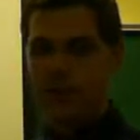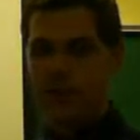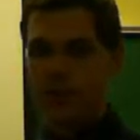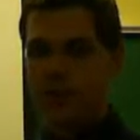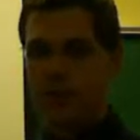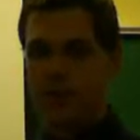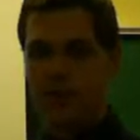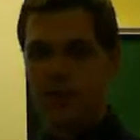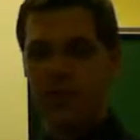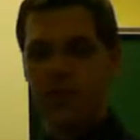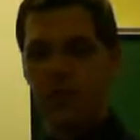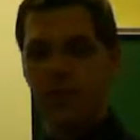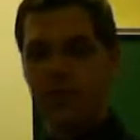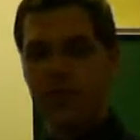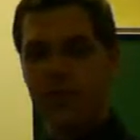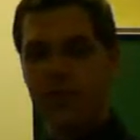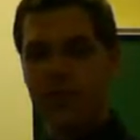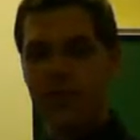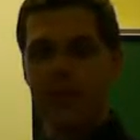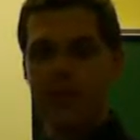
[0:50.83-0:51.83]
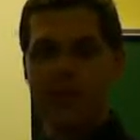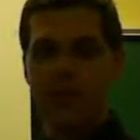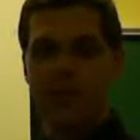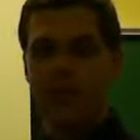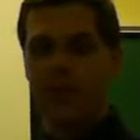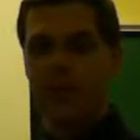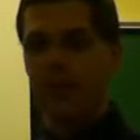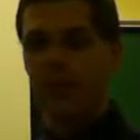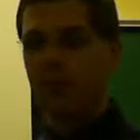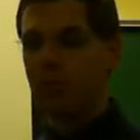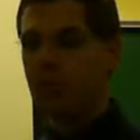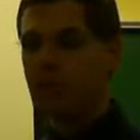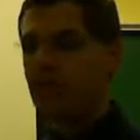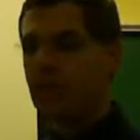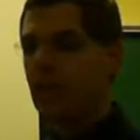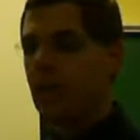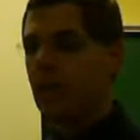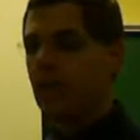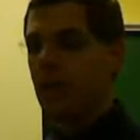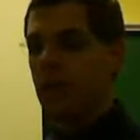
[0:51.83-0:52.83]
sort of independent of the
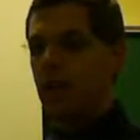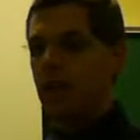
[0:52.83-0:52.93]
family,